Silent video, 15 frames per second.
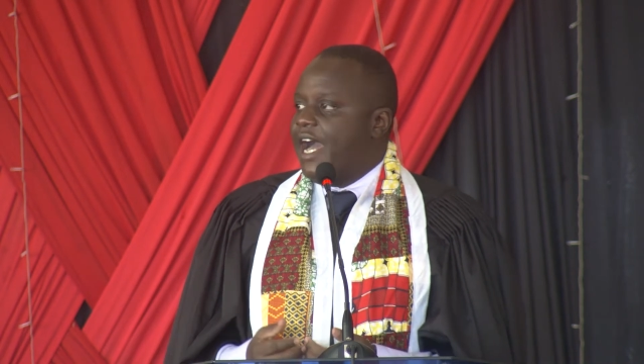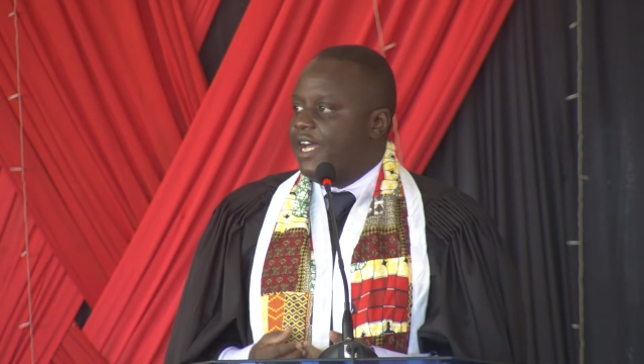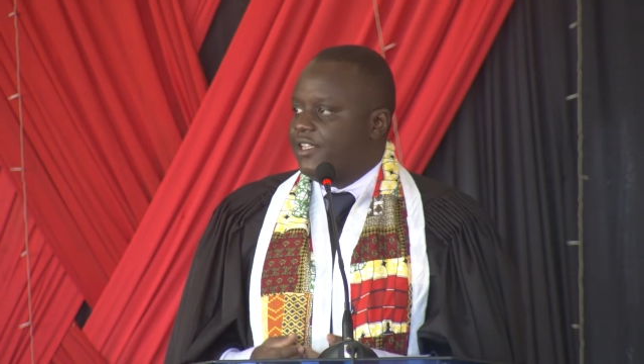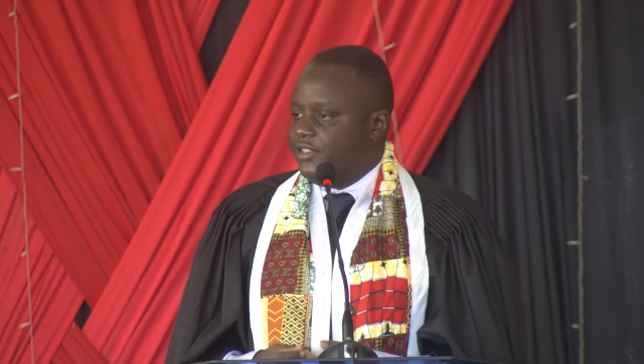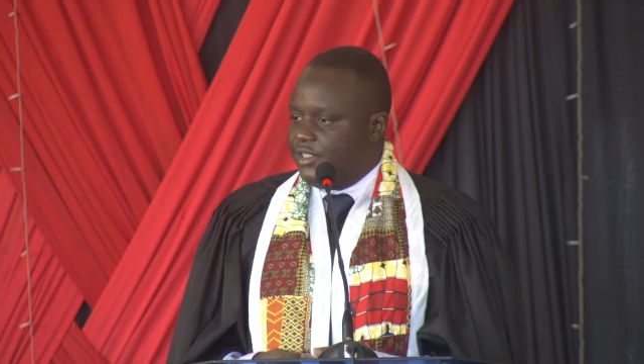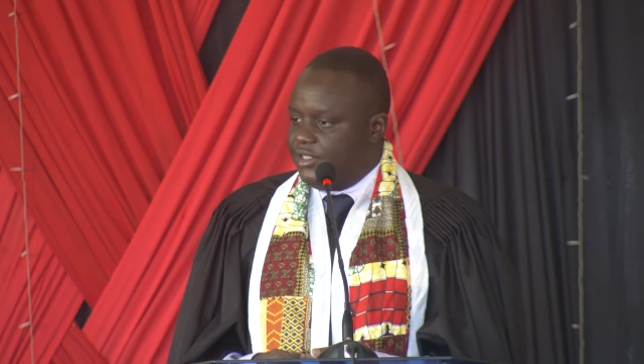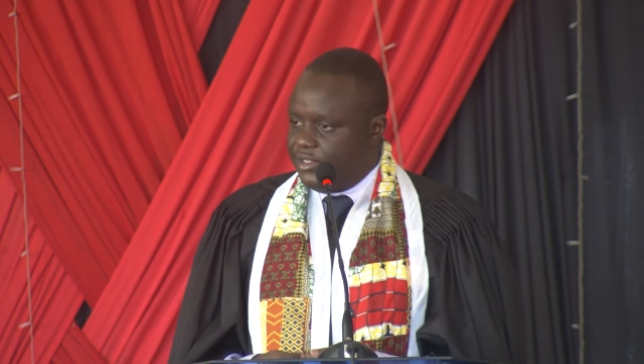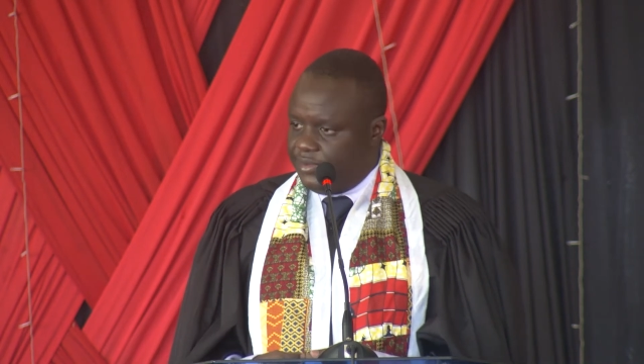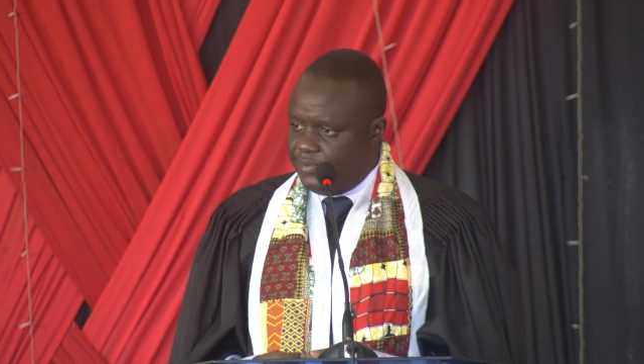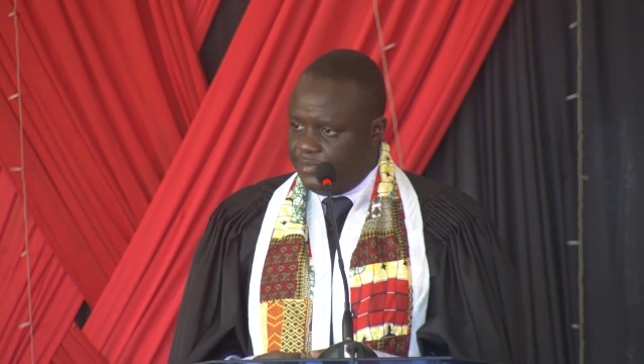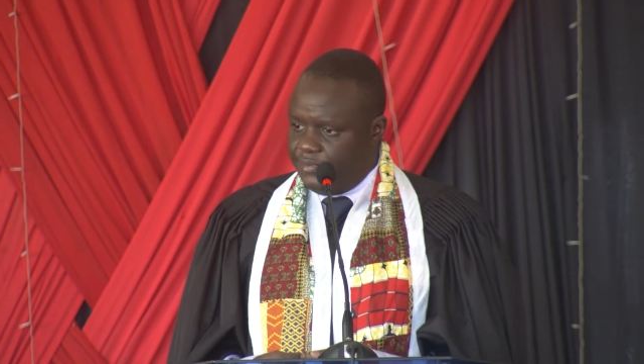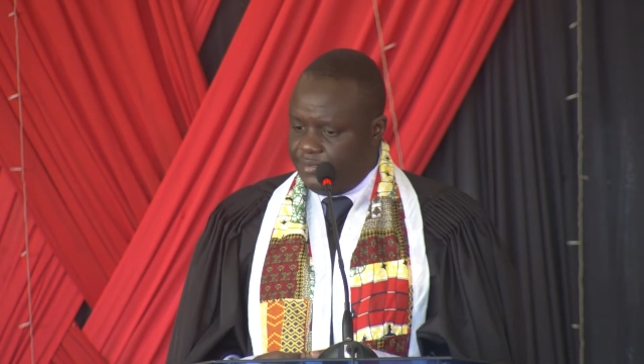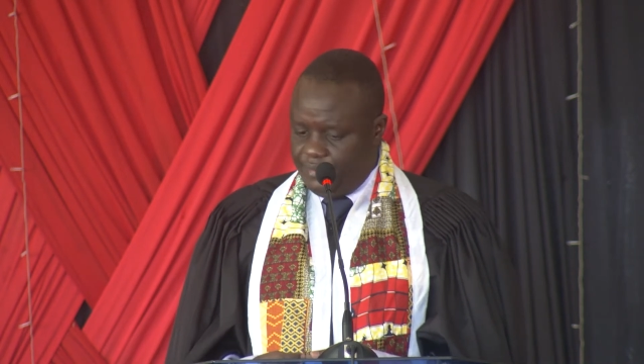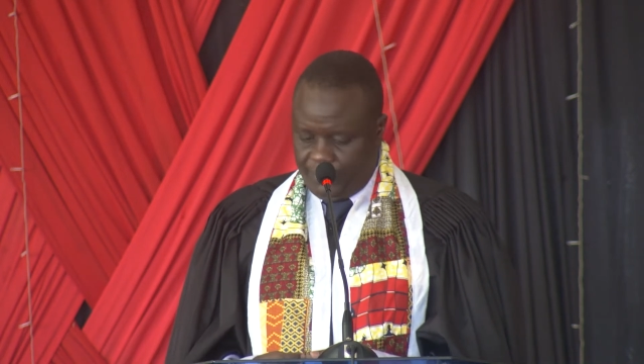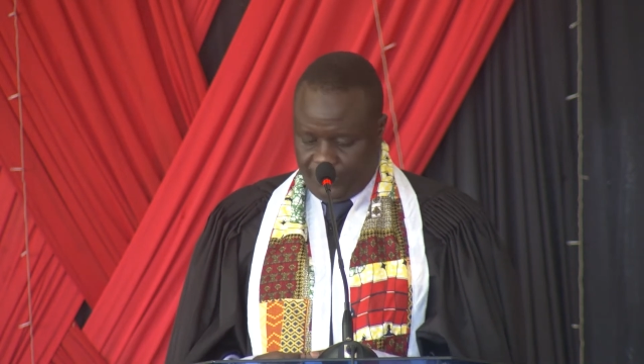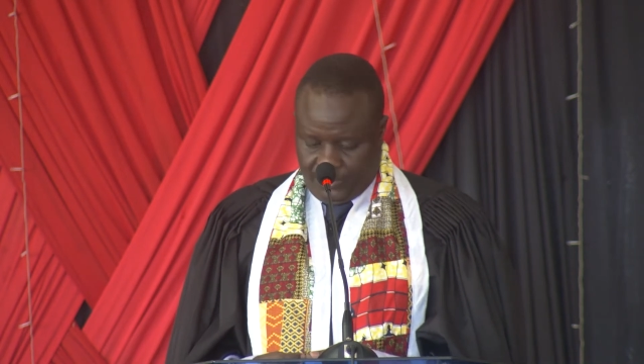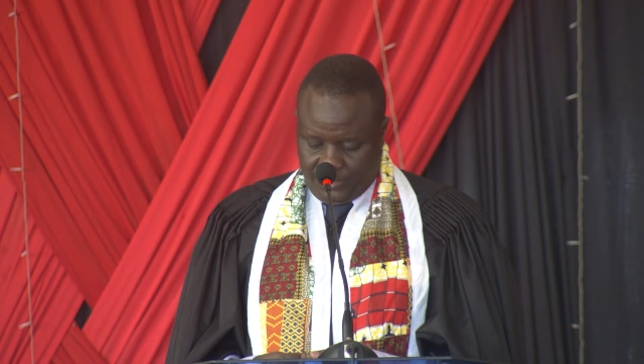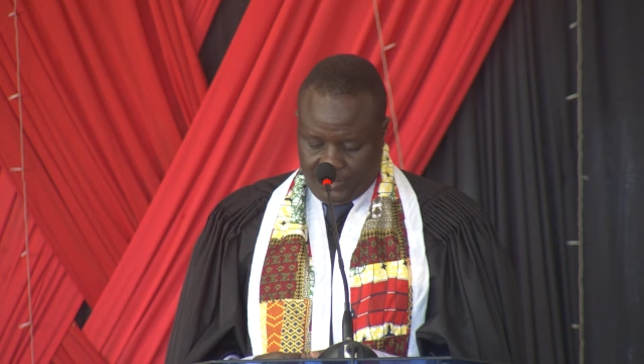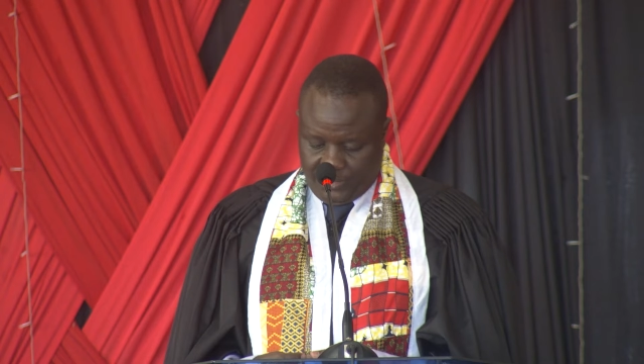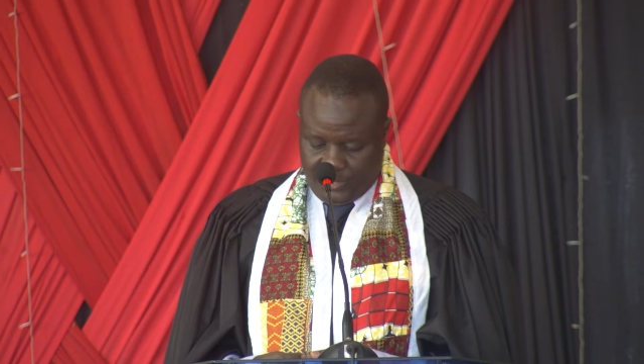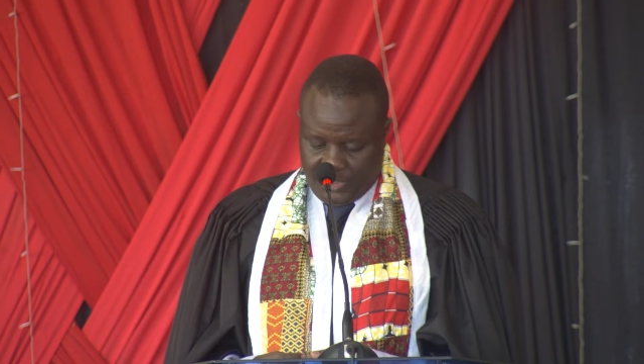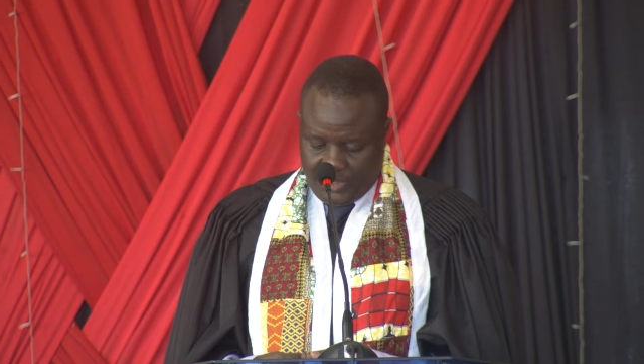arts.
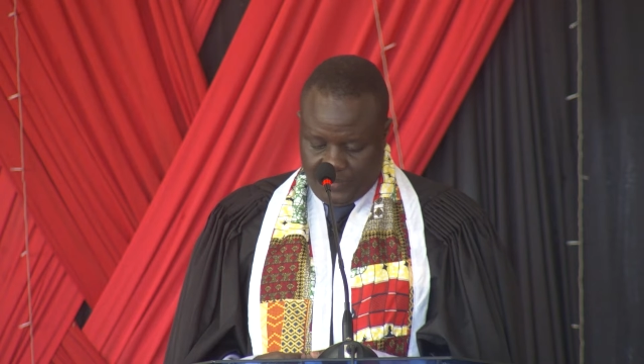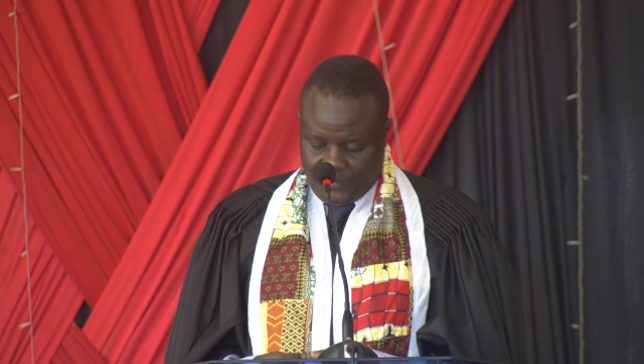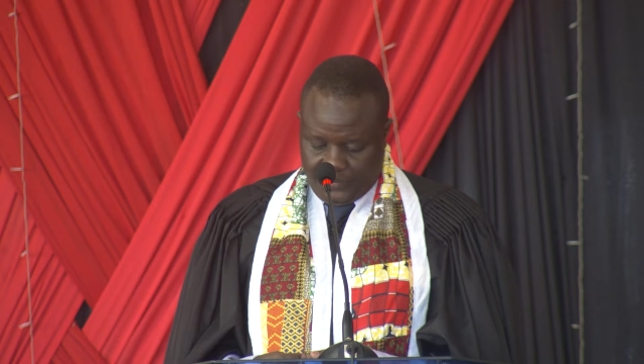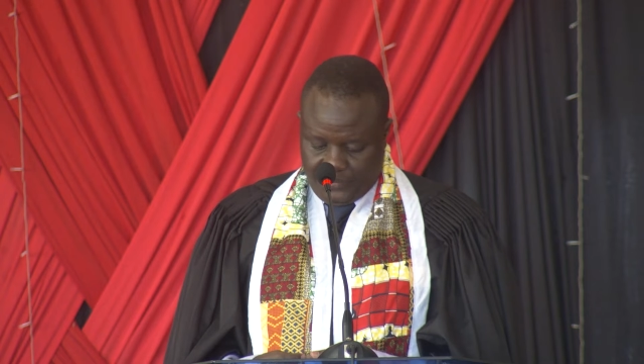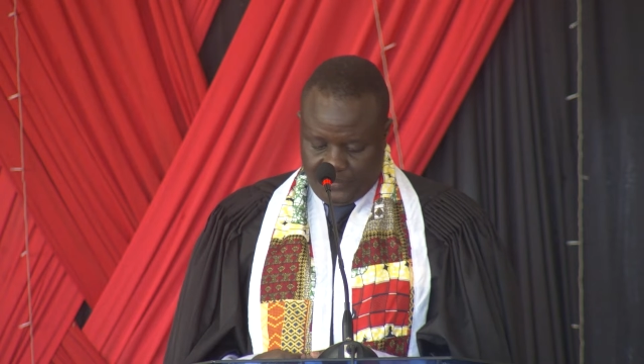Okay.